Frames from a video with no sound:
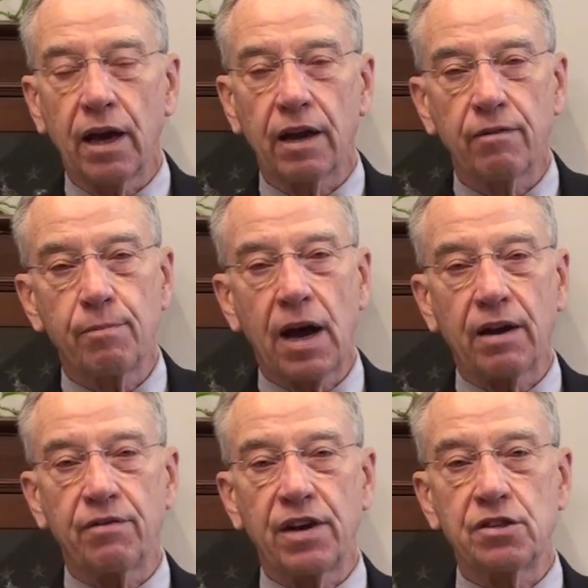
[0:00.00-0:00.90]
And if my
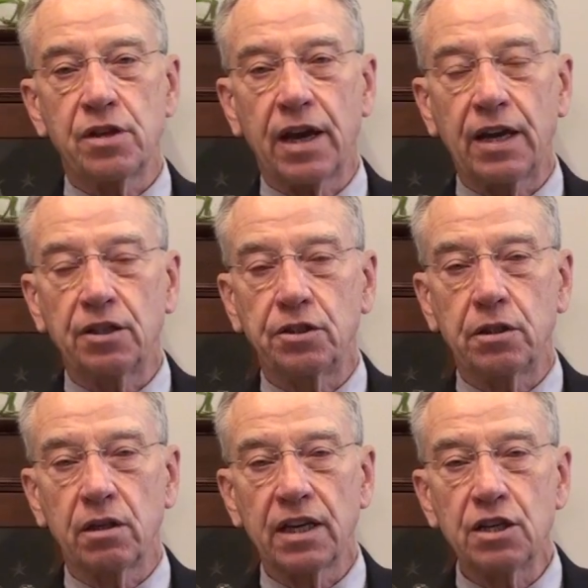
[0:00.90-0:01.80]

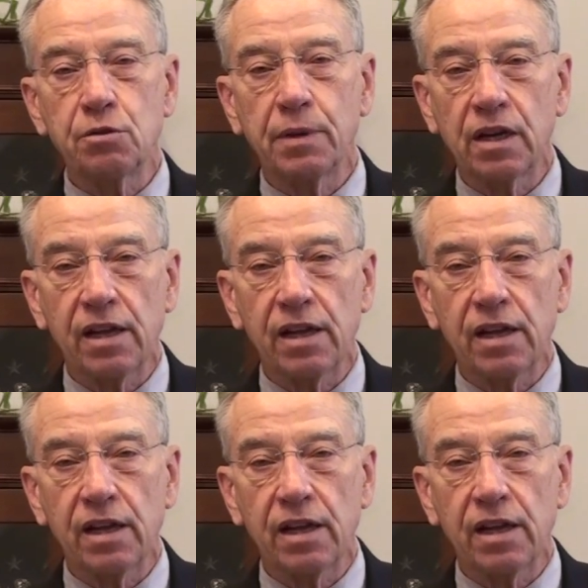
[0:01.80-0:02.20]
investigation leads me